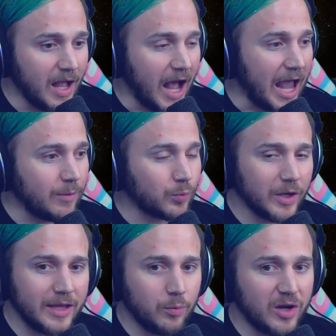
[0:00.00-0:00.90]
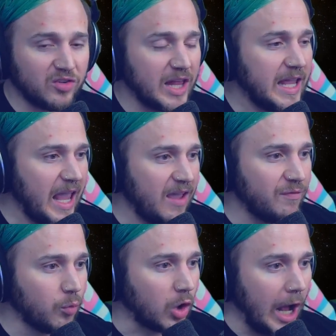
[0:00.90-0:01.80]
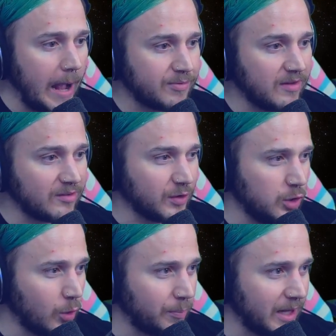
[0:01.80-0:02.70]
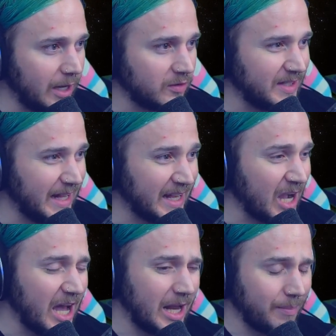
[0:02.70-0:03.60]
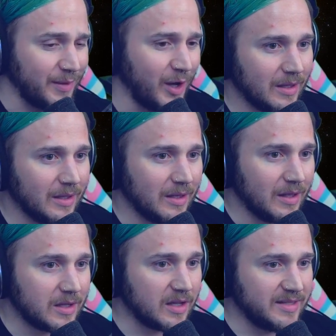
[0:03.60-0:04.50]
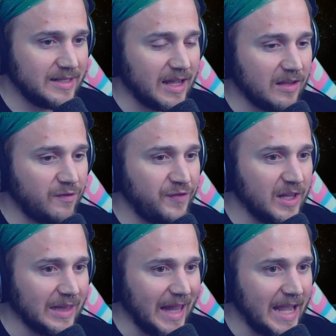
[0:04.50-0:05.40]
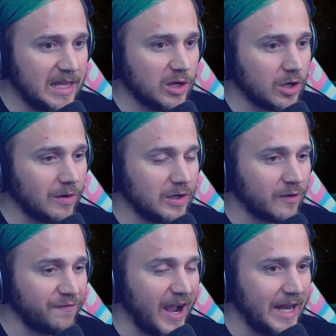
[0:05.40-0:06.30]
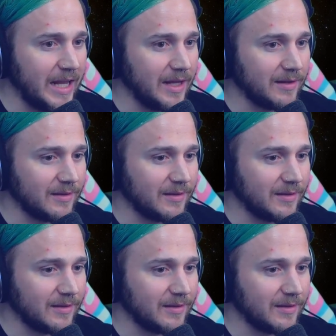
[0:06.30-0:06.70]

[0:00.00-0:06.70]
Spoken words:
I really wish they gave more options for newer players to get caught up, though, because it does feel like you're fighting,